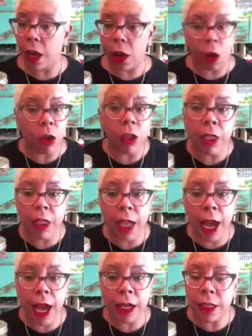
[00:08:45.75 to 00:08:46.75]
All you need to
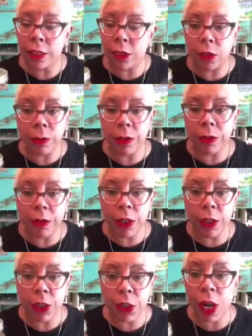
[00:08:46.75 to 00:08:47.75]
add is a little bit of
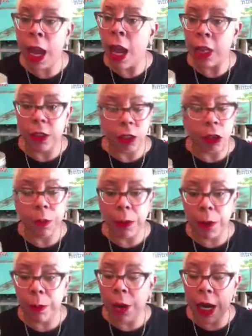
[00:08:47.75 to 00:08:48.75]
vinegar, salt and
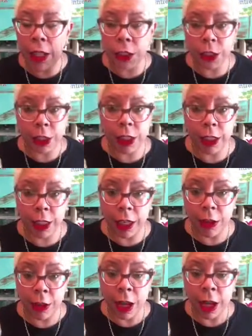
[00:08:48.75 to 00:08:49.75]
pepper, and you're good to
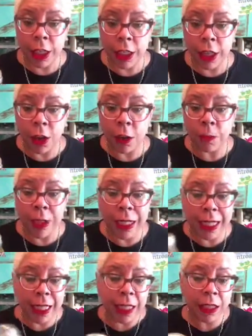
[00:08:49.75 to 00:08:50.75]
go. So
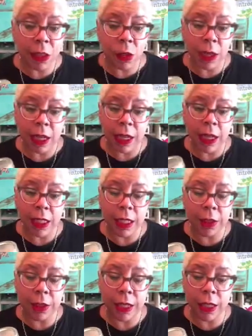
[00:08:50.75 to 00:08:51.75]
it is a quick, easy
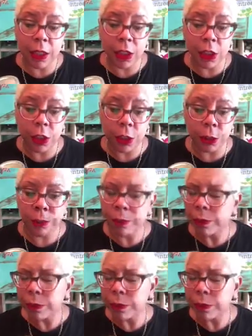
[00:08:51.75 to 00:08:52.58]
thing to do.